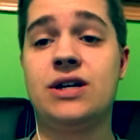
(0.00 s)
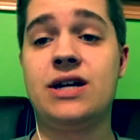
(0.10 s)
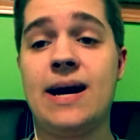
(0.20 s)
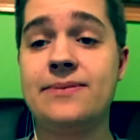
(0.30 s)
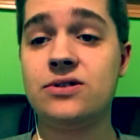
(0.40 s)

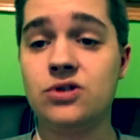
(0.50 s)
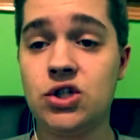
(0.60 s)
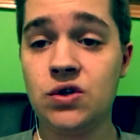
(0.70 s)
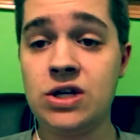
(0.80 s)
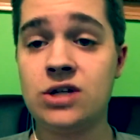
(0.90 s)
an absolute
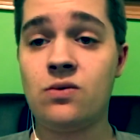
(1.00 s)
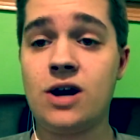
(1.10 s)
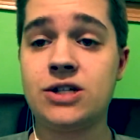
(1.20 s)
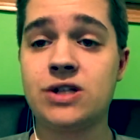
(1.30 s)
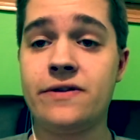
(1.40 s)
treat to
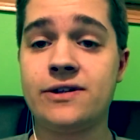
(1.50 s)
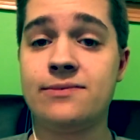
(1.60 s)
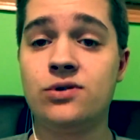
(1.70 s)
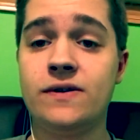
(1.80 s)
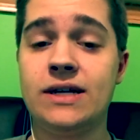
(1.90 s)
watch in this
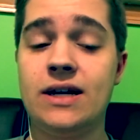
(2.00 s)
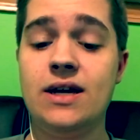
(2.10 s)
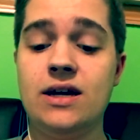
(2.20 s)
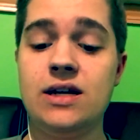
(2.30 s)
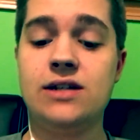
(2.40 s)
movie.
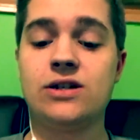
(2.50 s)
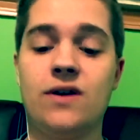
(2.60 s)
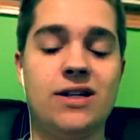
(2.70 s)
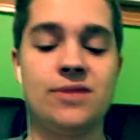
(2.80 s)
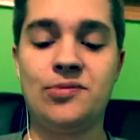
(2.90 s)
He's a
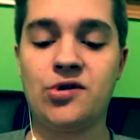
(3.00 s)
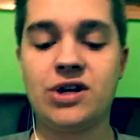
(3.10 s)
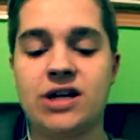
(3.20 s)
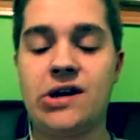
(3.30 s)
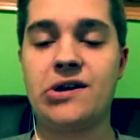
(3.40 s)
great
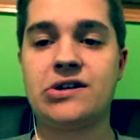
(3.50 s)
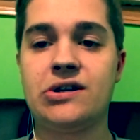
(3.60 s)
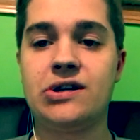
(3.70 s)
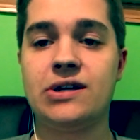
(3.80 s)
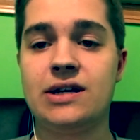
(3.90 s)
supporting
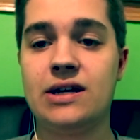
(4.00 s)
character.